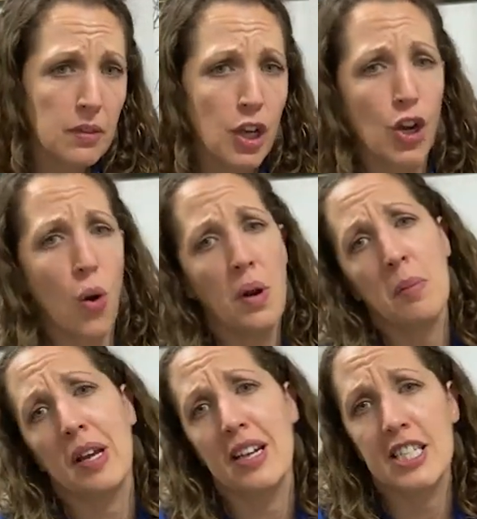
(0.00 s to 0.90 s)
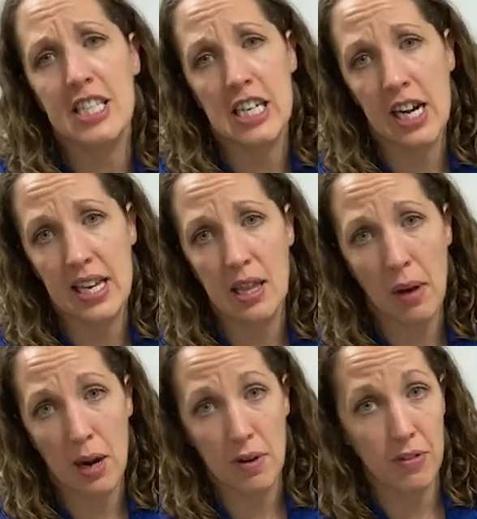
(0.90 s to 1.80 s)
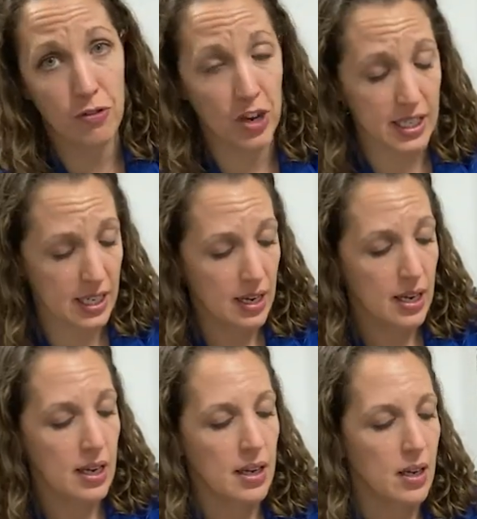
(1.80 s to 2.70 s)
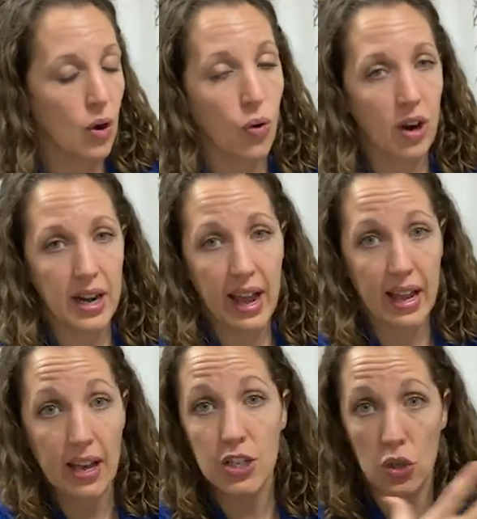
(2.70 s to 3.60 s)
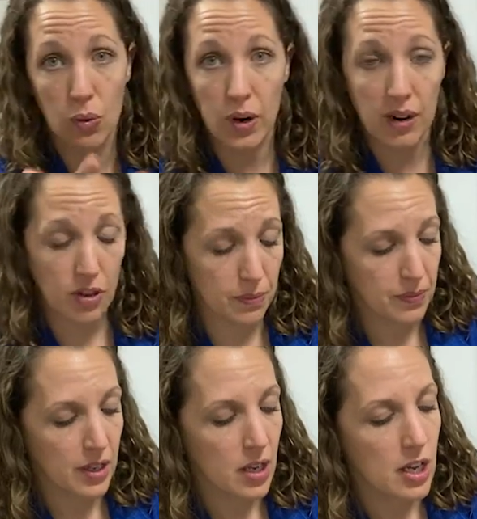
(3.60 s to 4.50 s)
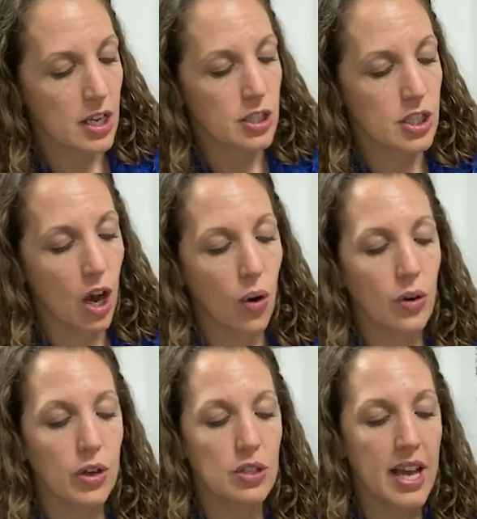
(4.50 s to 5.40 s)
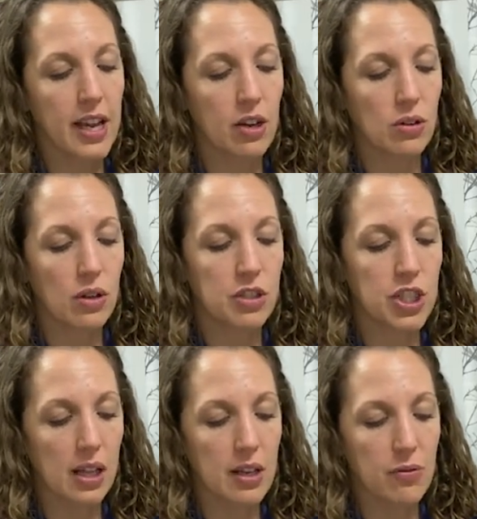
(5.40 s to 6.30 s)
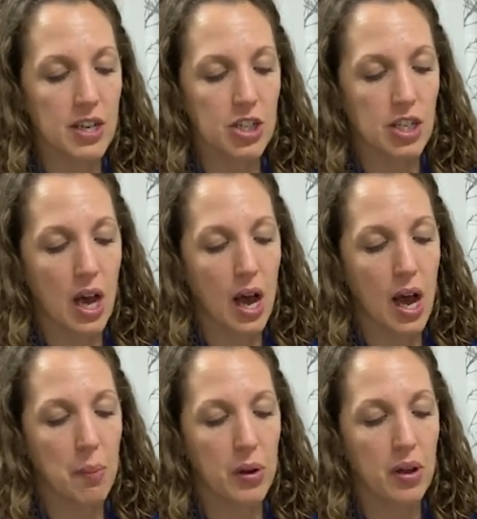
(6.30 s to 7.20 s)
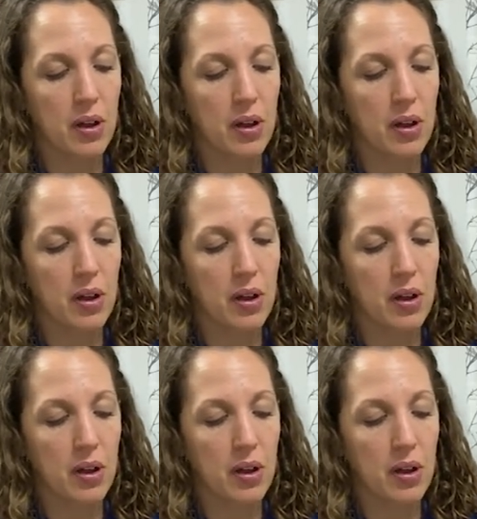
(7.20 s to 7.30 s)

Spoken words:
You don't want it getting stuck in the bottom of a foot or in a hand or wherever. So you take your little jellyfish top,